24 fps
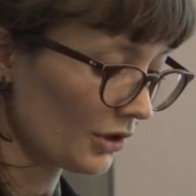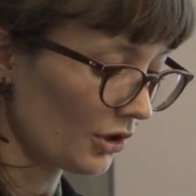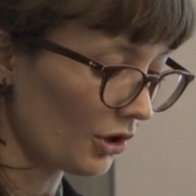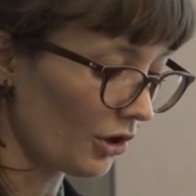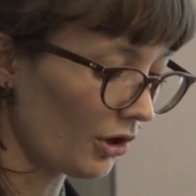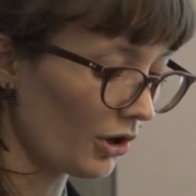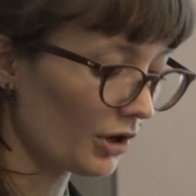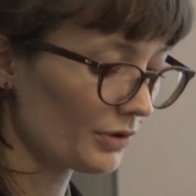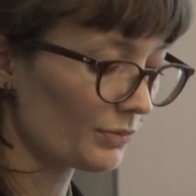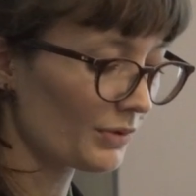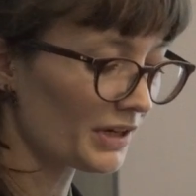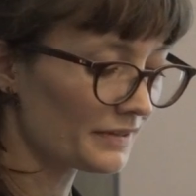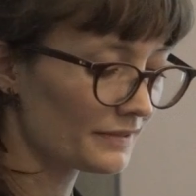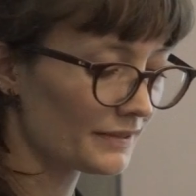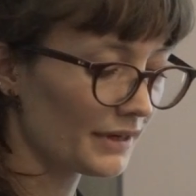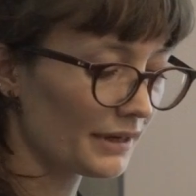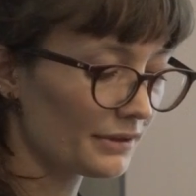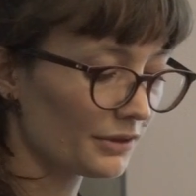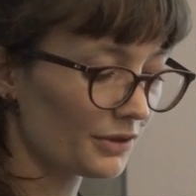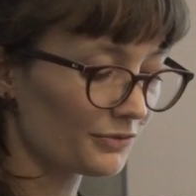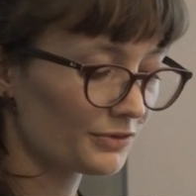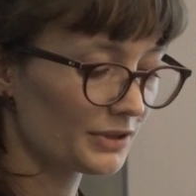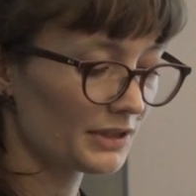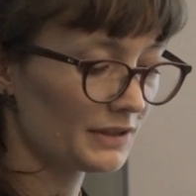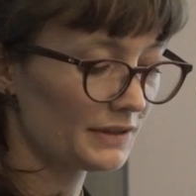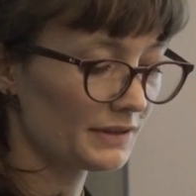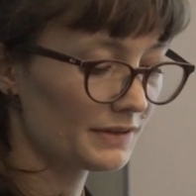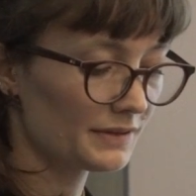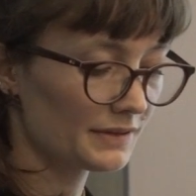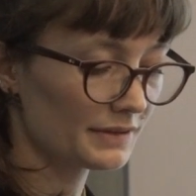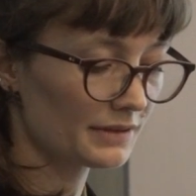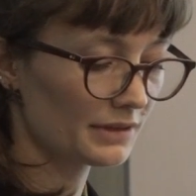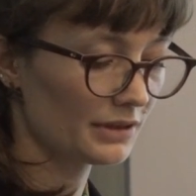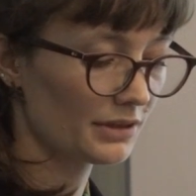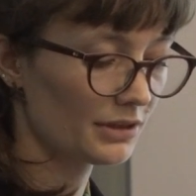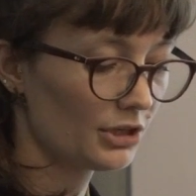On one side of the
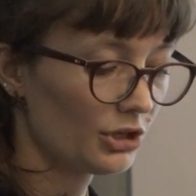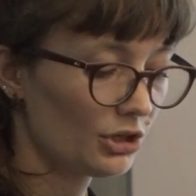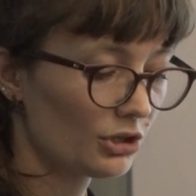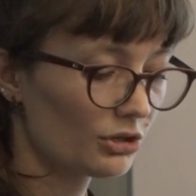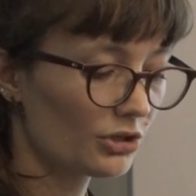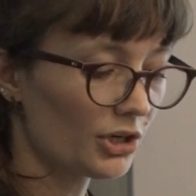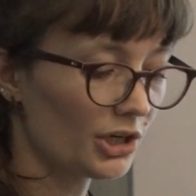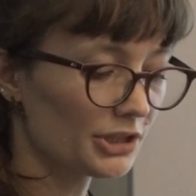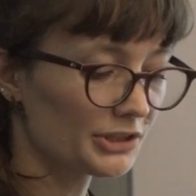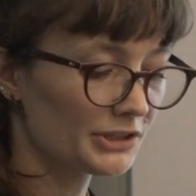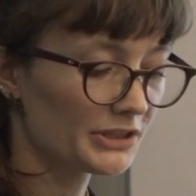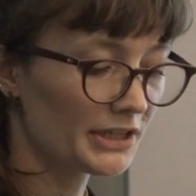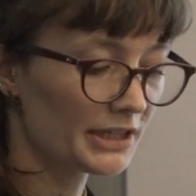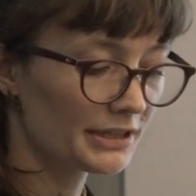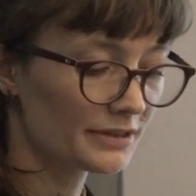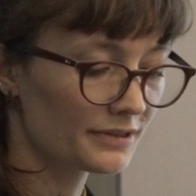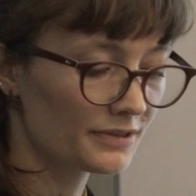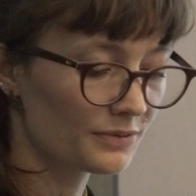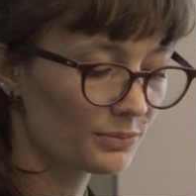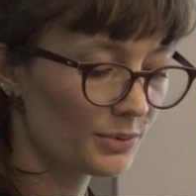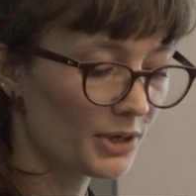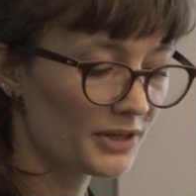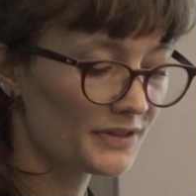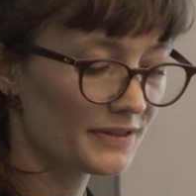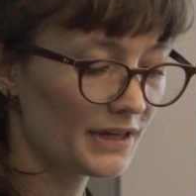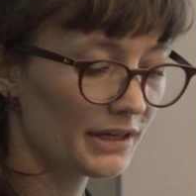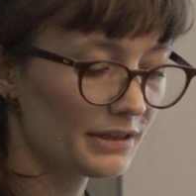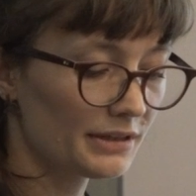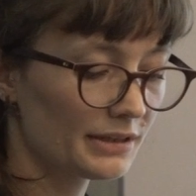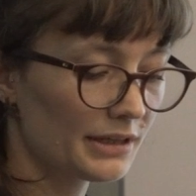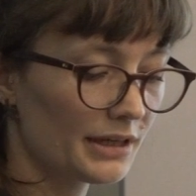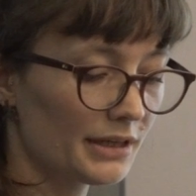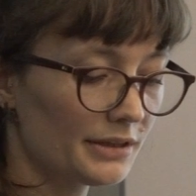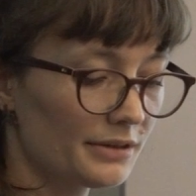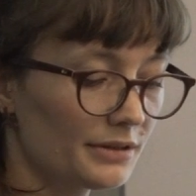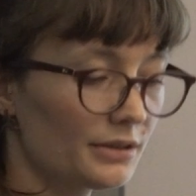disc, contacts were
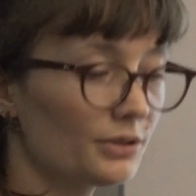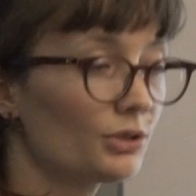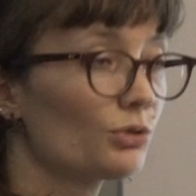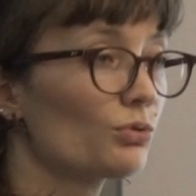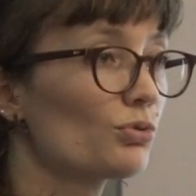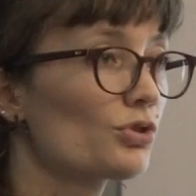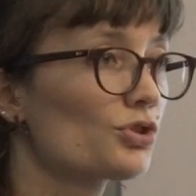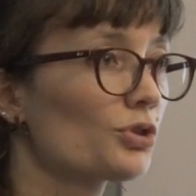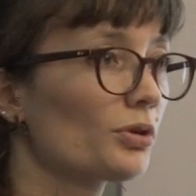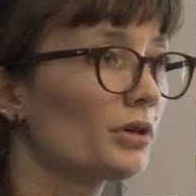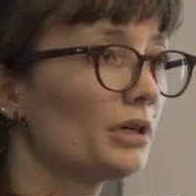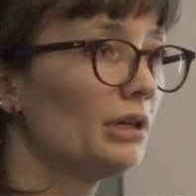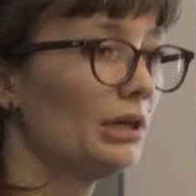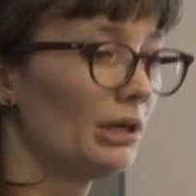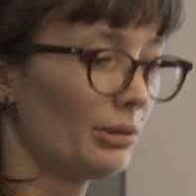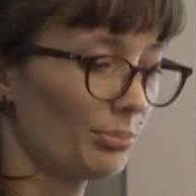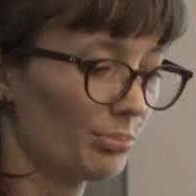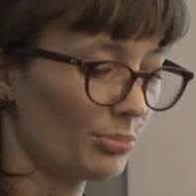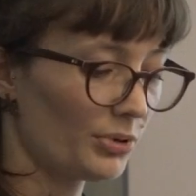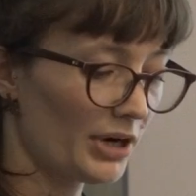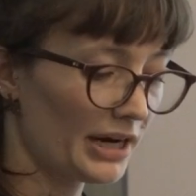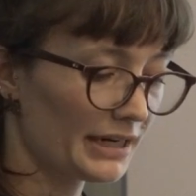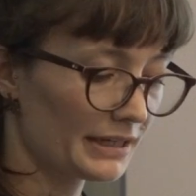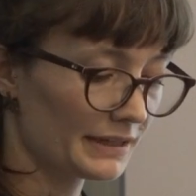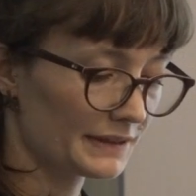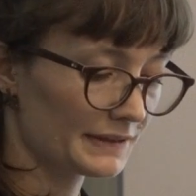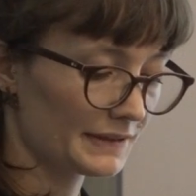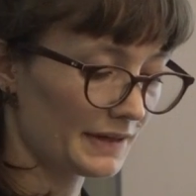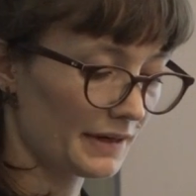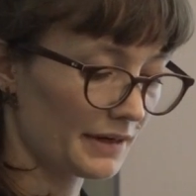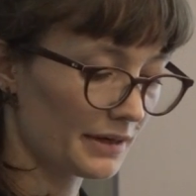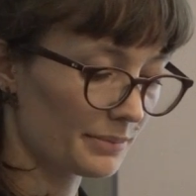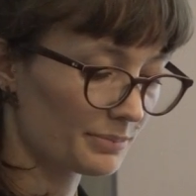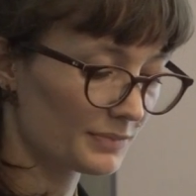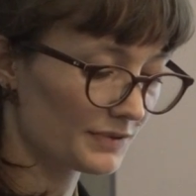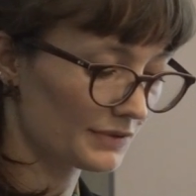set at the usual break
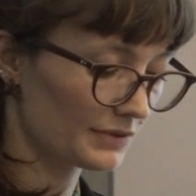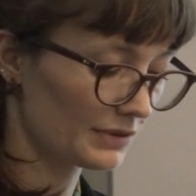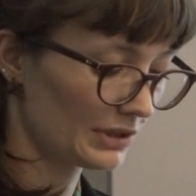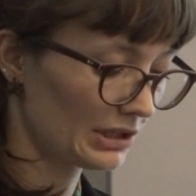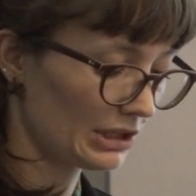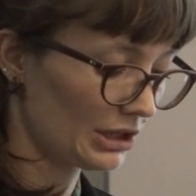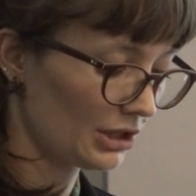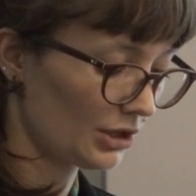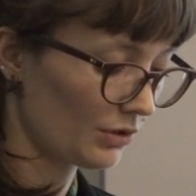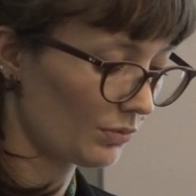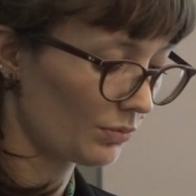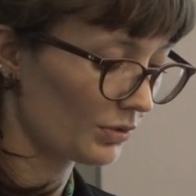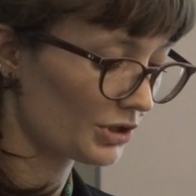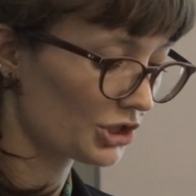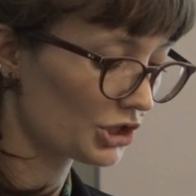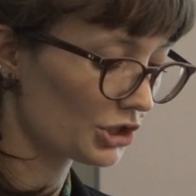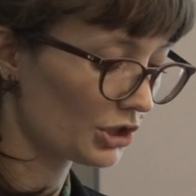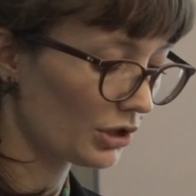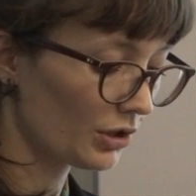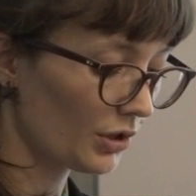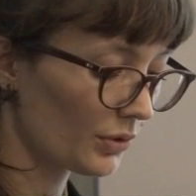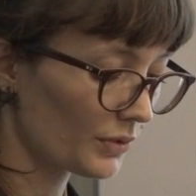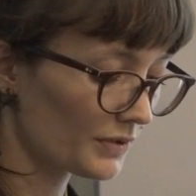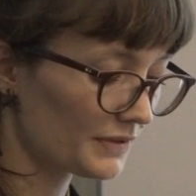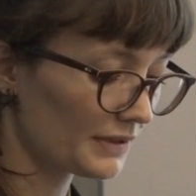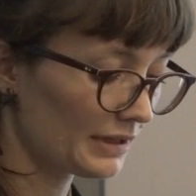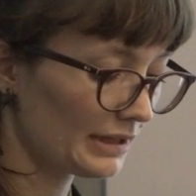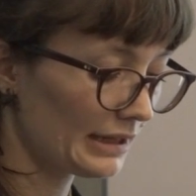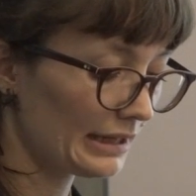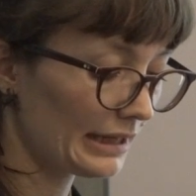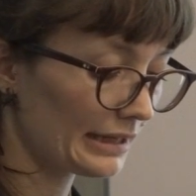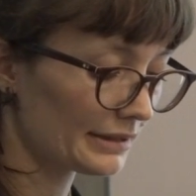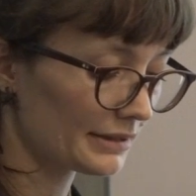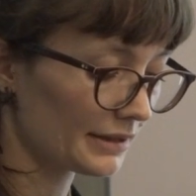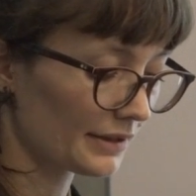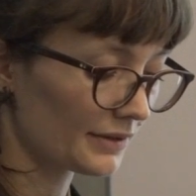times, which closed an
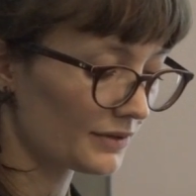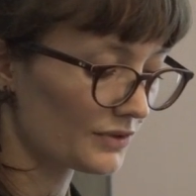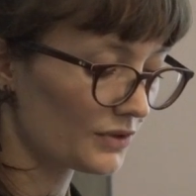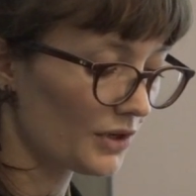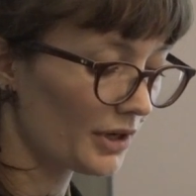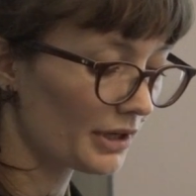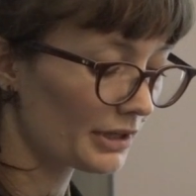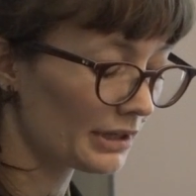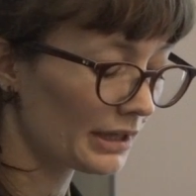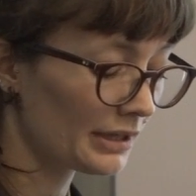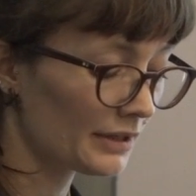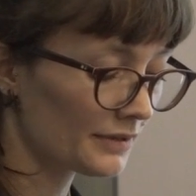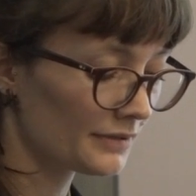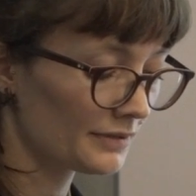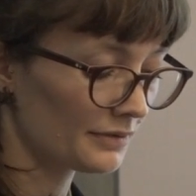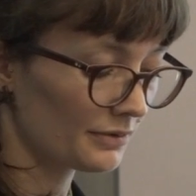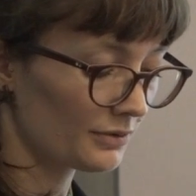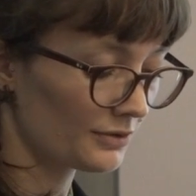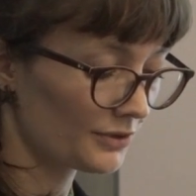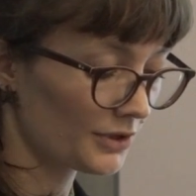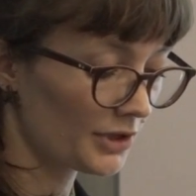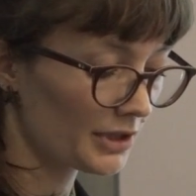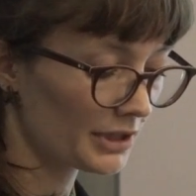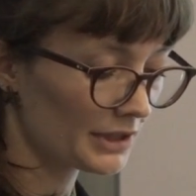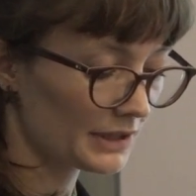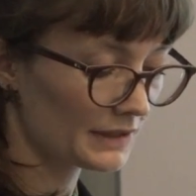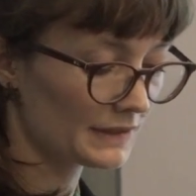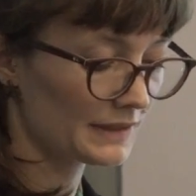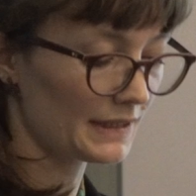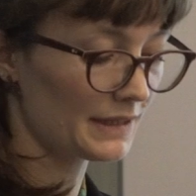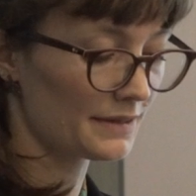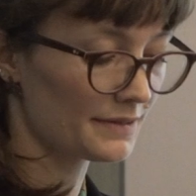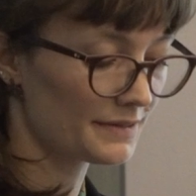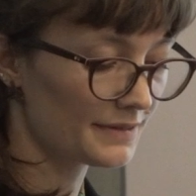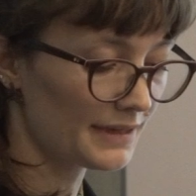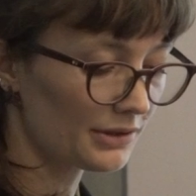electric circuit
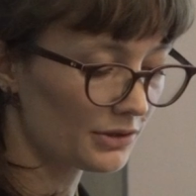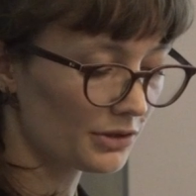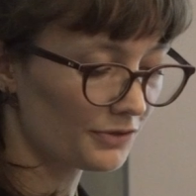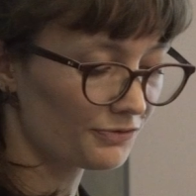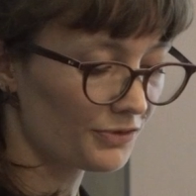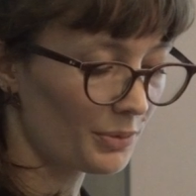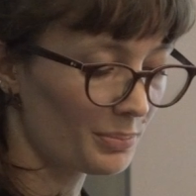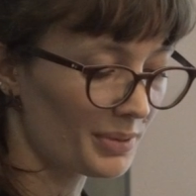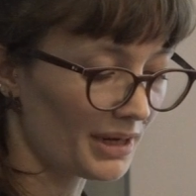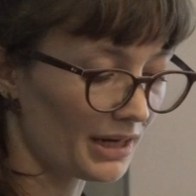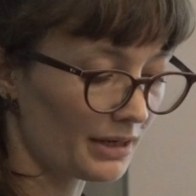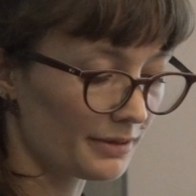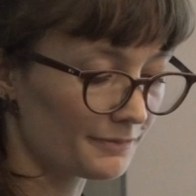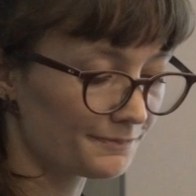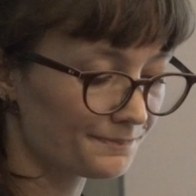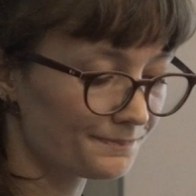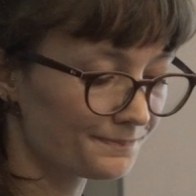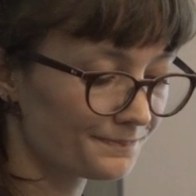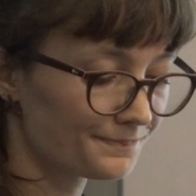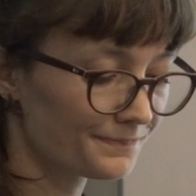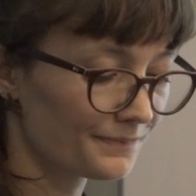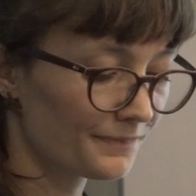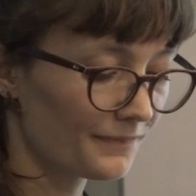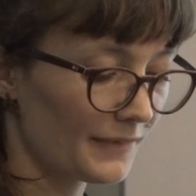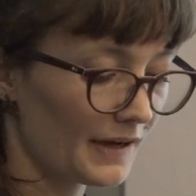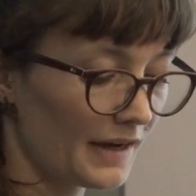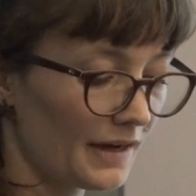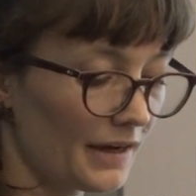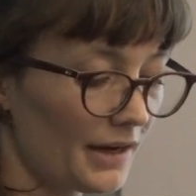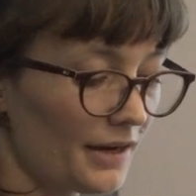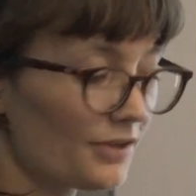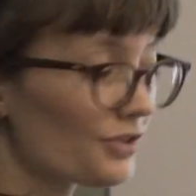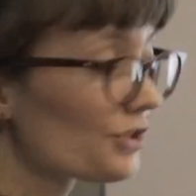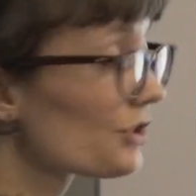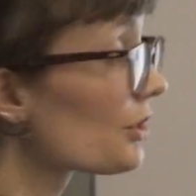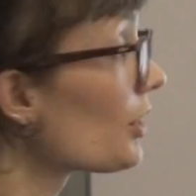and set off a bell,
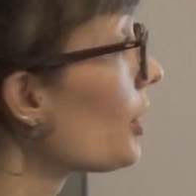as